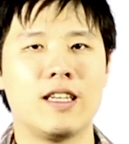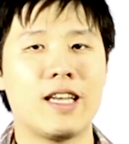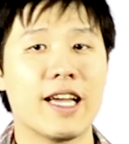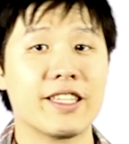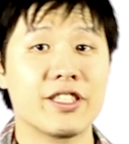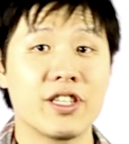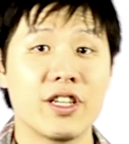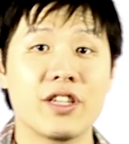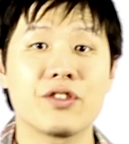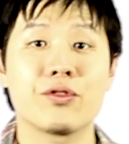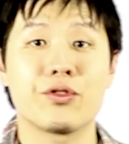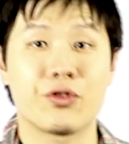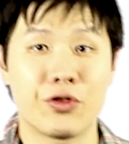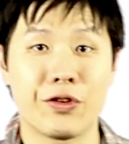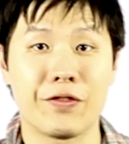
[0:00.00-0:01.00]
Next is
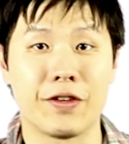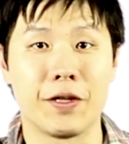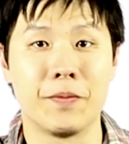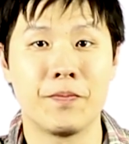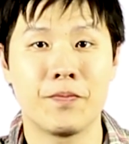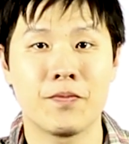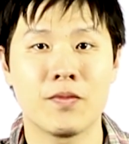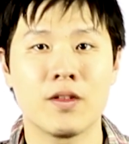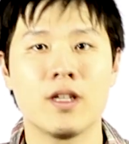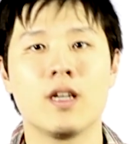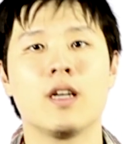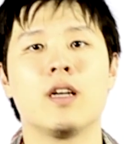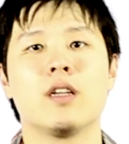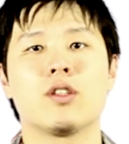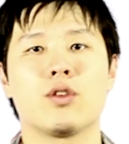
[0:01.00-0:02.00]
retrieval.
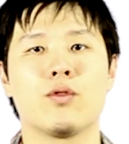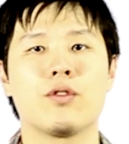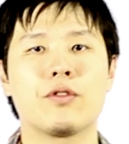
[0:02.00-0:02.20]
So